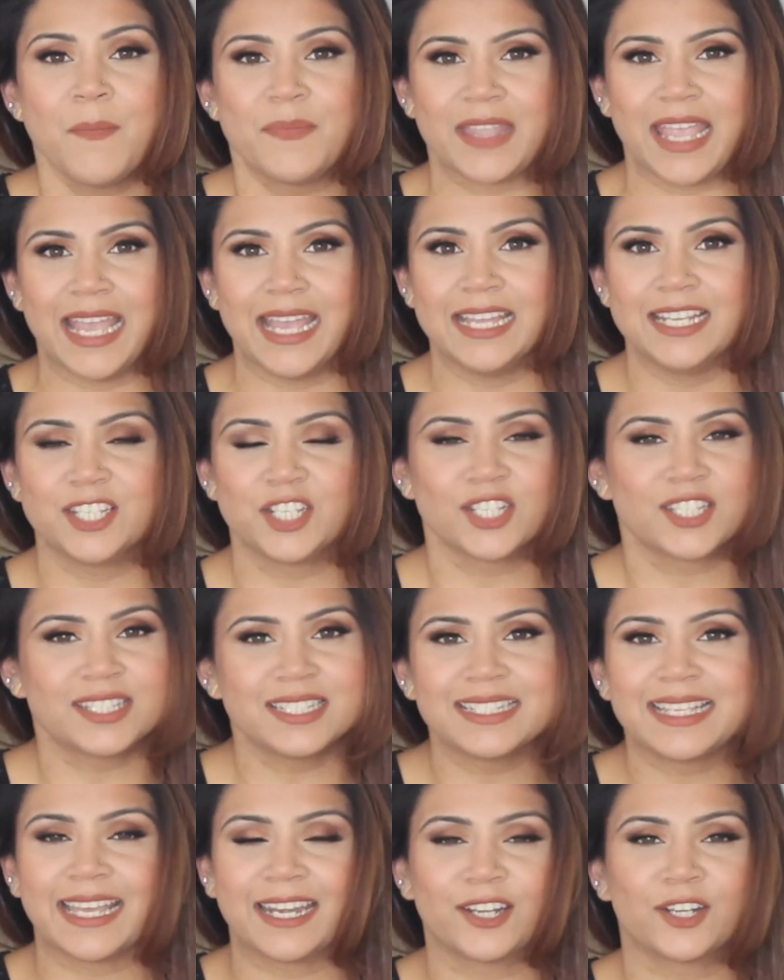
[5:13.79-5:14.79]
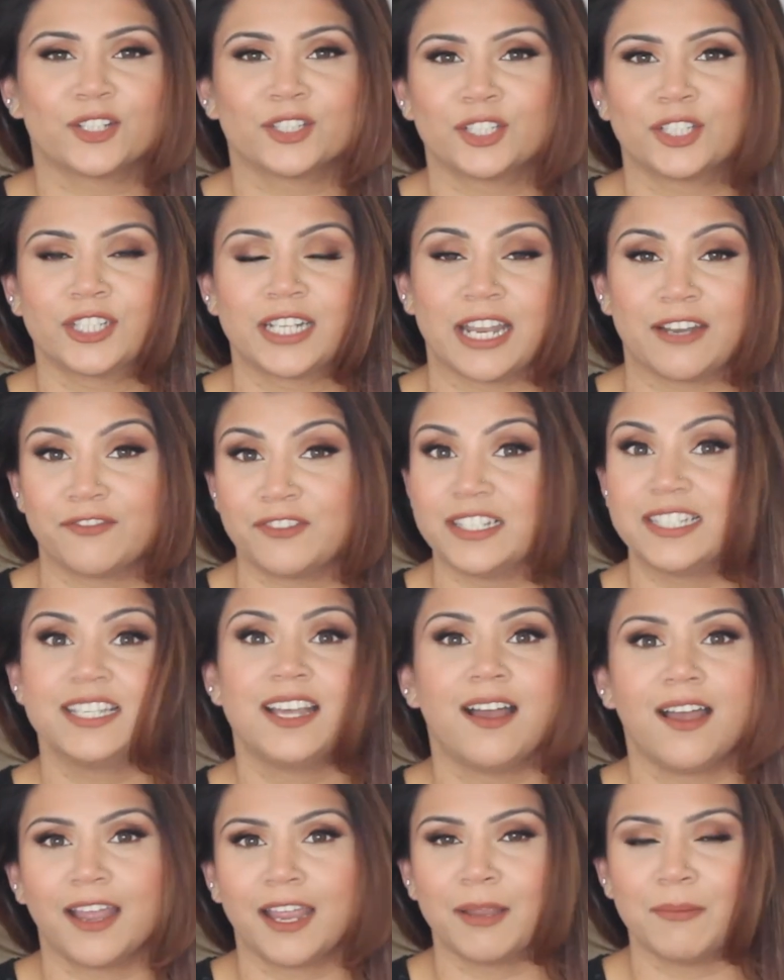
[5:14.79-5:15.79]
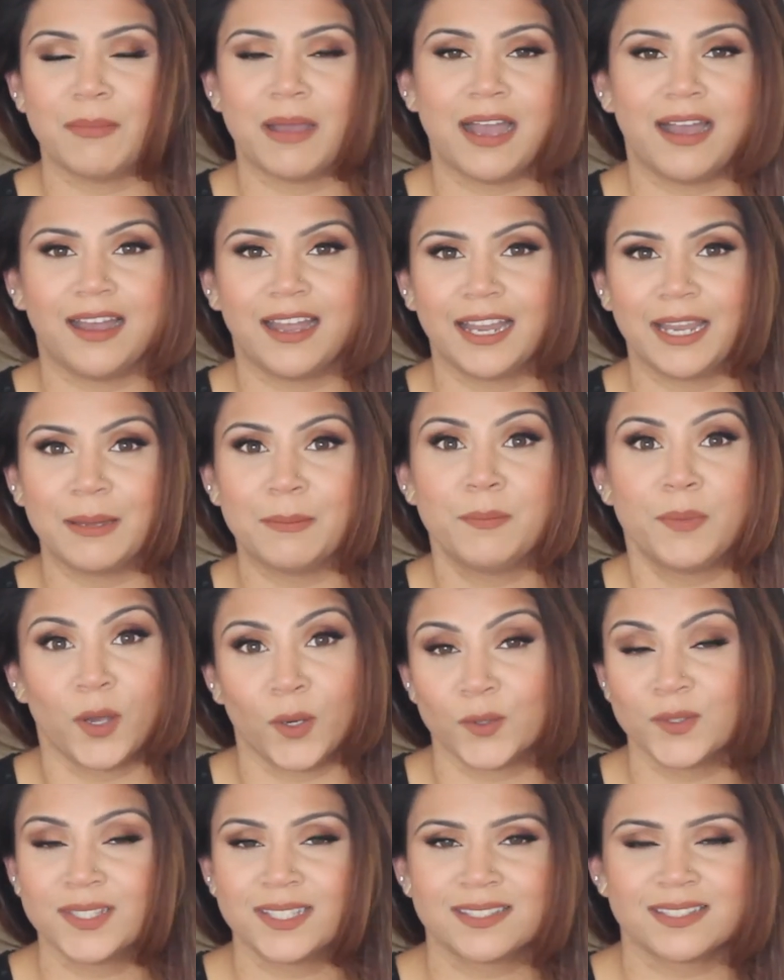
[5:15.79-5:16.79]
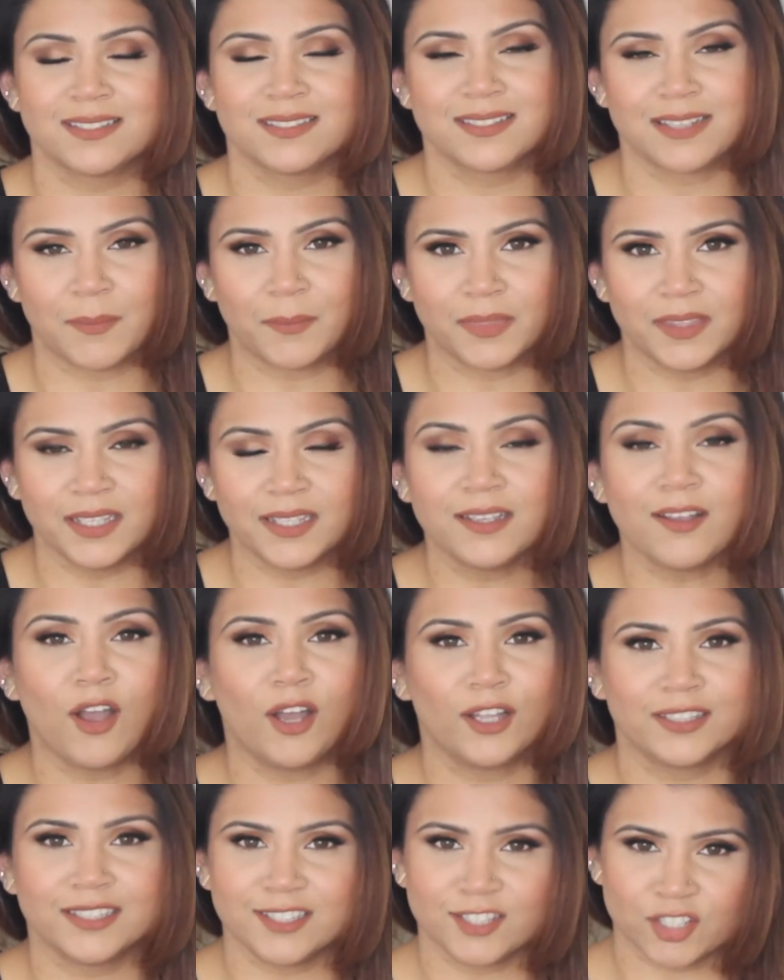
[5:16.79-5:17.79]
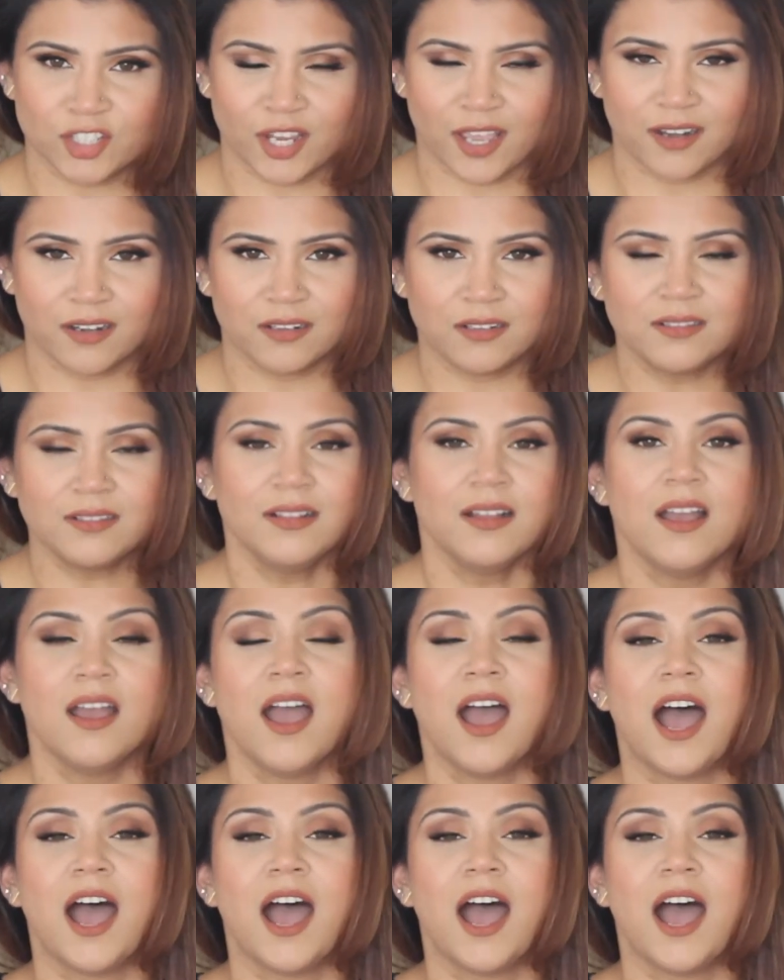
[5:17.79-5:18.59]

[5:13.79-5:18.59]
and just to get an alert every time I post something on this channel,